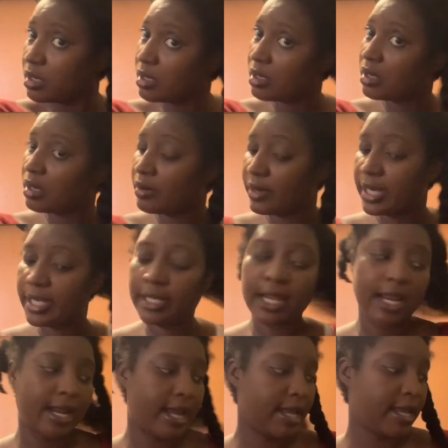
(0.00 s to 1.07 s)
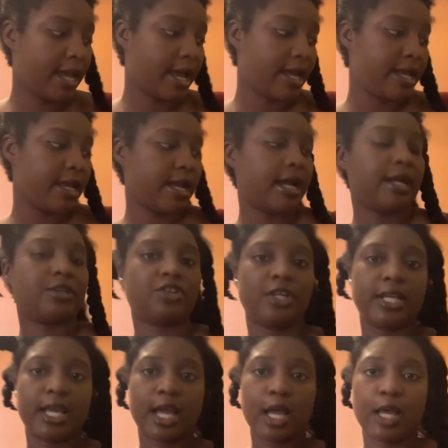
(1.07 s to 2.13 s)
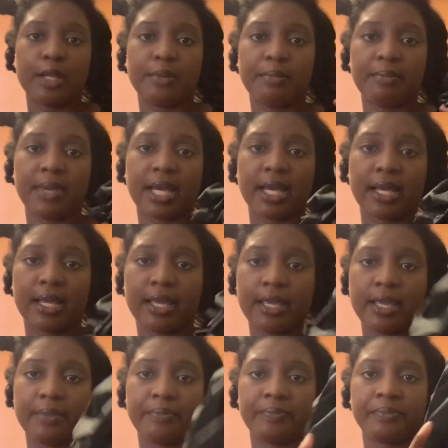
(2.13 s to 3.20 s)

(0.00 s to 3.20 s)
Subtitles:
All right, and I actually had my